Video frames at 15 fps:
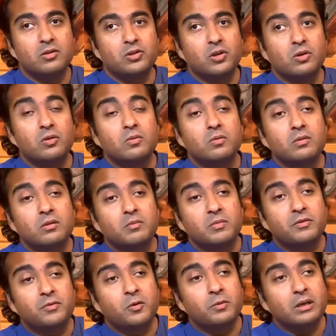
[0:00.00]
So
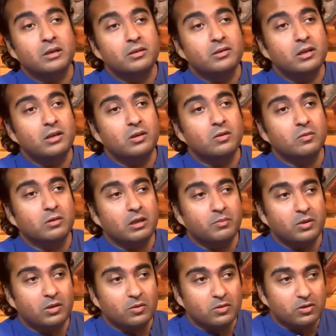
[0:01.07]
before we continue,
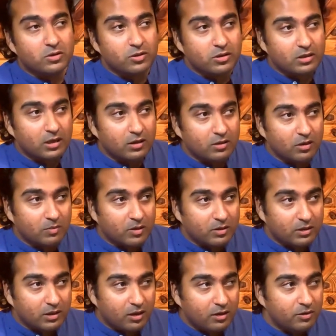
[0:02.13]
let me also just tell you
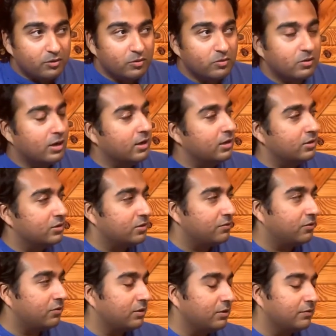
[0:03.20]
about the other two kinds
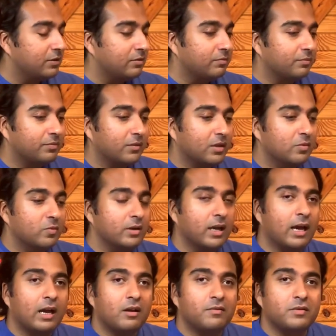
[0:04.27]
of craving. We
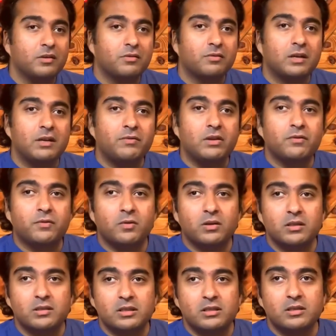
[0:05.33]
have the craving
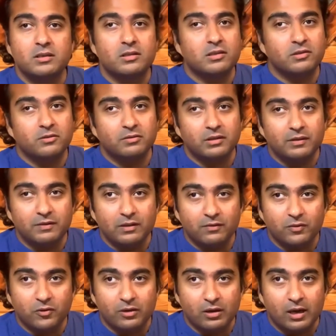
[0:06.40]
for existence and craving
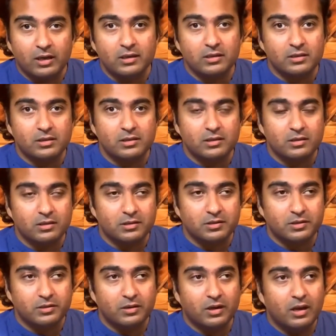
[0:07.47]
for
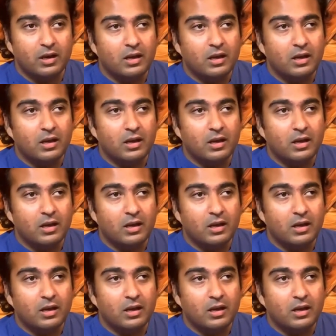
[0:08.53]
non-existence.